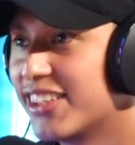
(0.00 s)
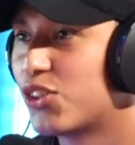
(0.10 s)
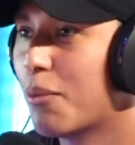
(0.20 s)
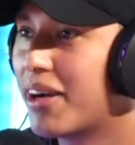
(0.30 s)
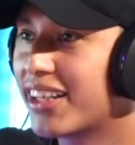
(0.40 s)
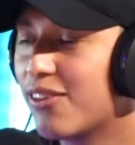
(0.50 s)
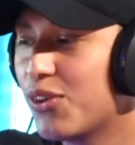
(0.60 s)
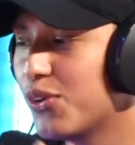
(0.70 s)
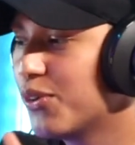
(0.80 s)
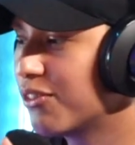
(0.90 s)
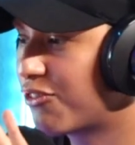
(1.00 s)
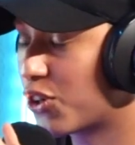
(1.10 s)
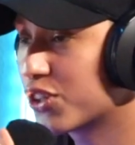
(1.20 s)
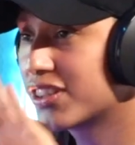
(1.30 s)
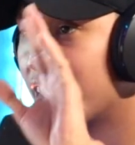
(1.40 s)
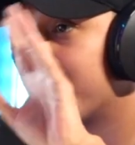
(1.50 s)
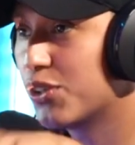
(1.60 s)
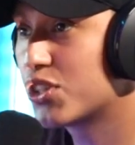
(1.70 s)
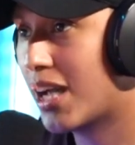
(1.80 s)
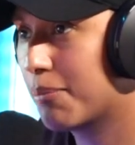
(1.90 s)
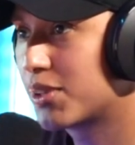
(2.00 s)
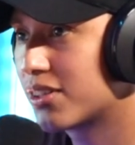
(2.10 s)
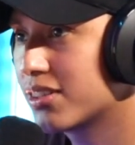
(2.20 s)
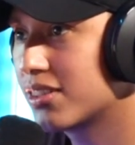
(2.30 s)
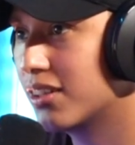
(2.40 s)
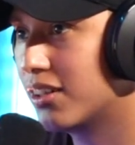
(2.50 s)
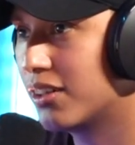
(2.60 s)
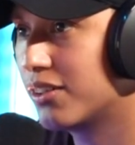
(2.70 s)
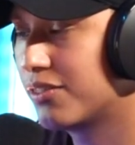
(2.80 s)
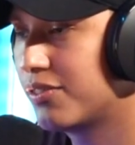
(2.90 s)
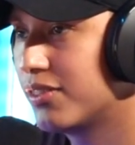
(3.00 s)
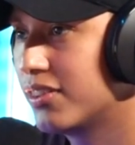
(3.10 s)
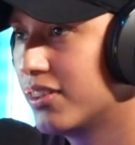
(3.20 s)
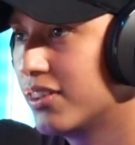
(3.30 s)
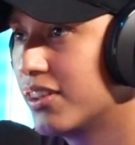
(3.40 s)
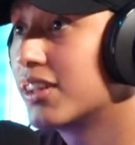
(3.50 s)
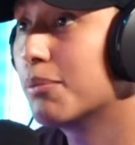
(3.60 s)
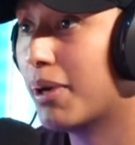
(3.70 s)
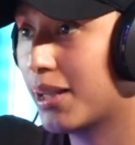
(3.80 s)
So I'm gonna give you first a few chapters of the